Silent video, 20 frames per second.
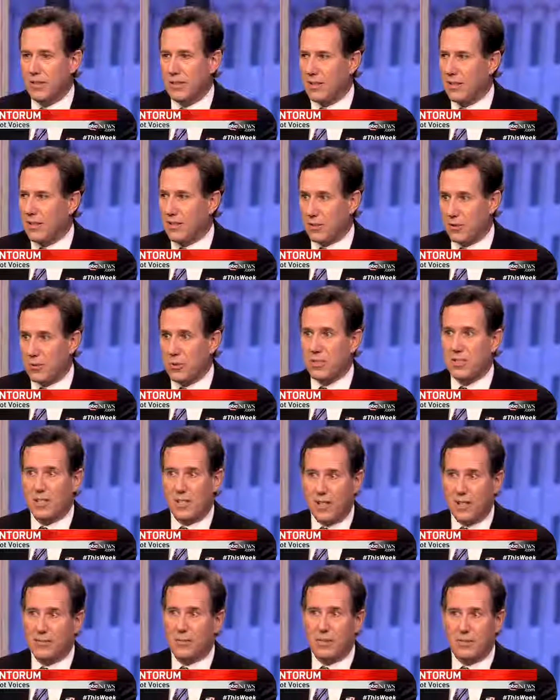the
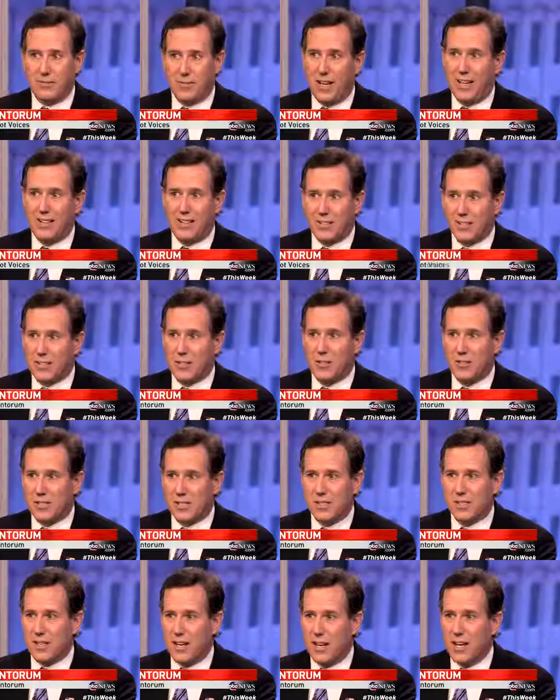increasing level of violence in our
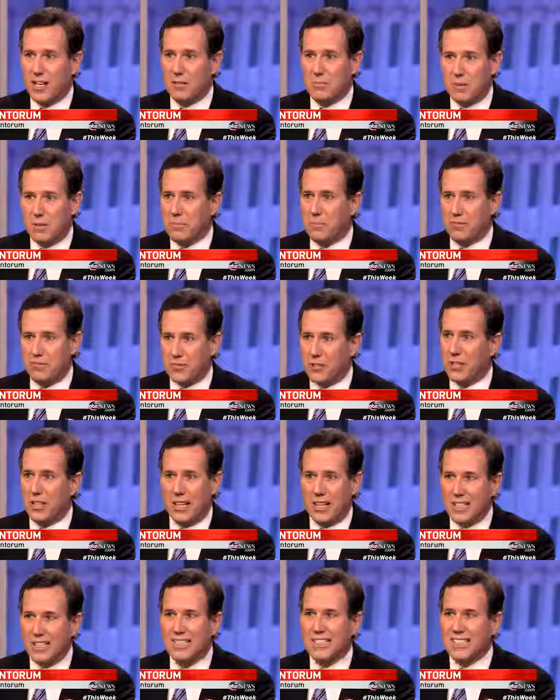society. People
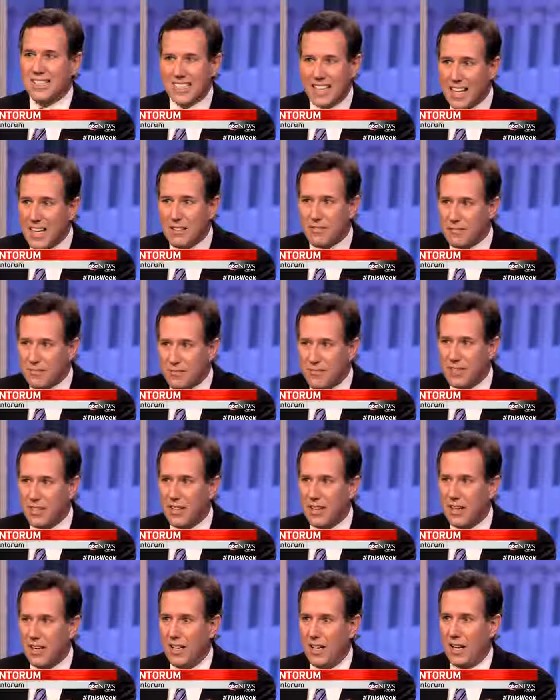feel unsafe
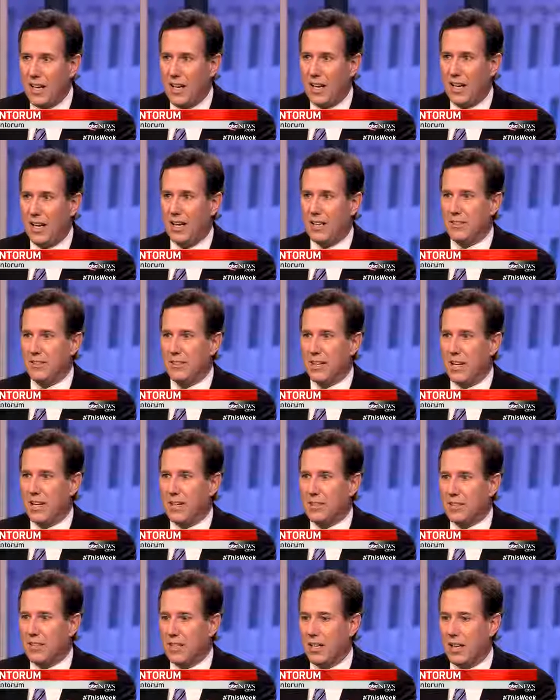and
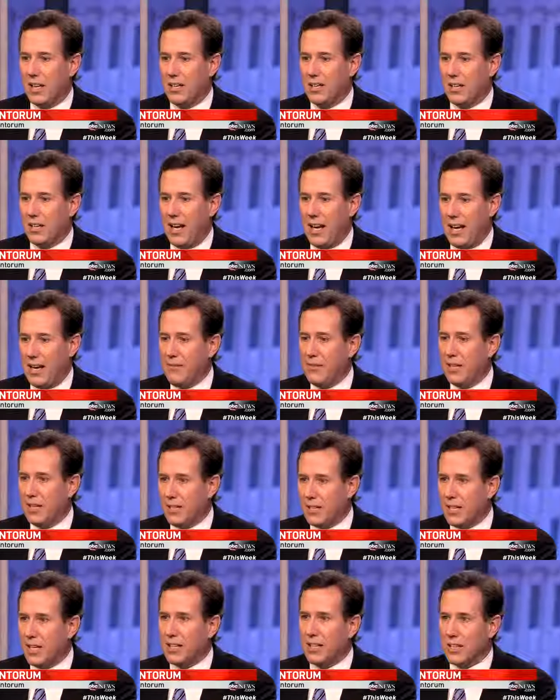and and
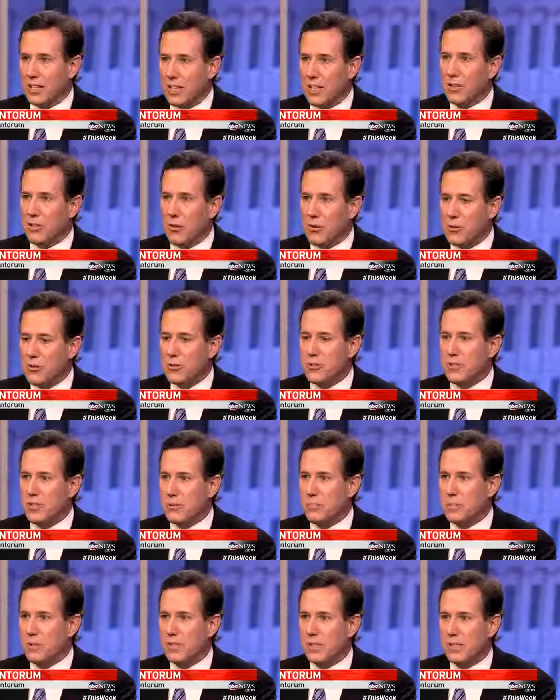having a gun and gun
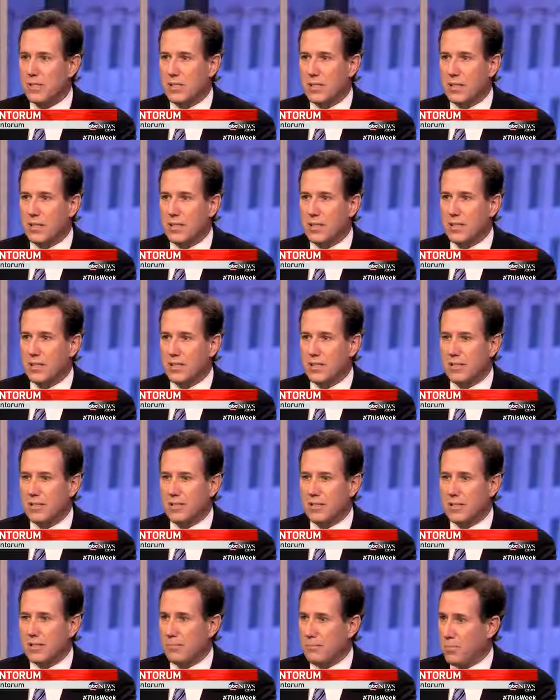ownership is uh,
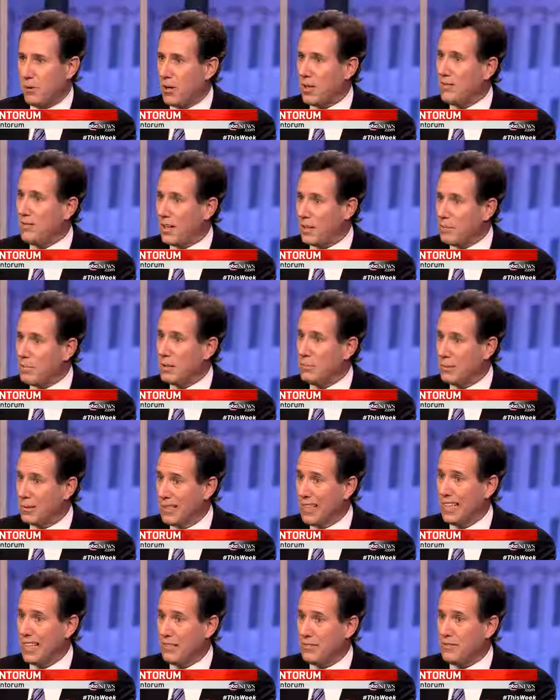is is part of how
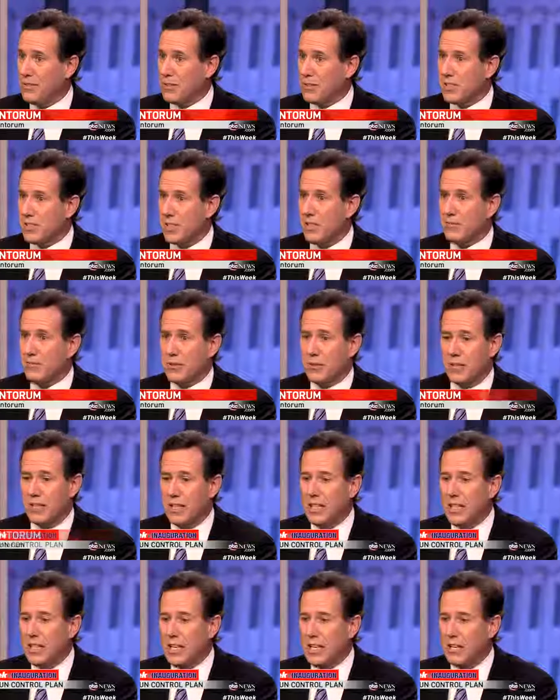people can feel safer. And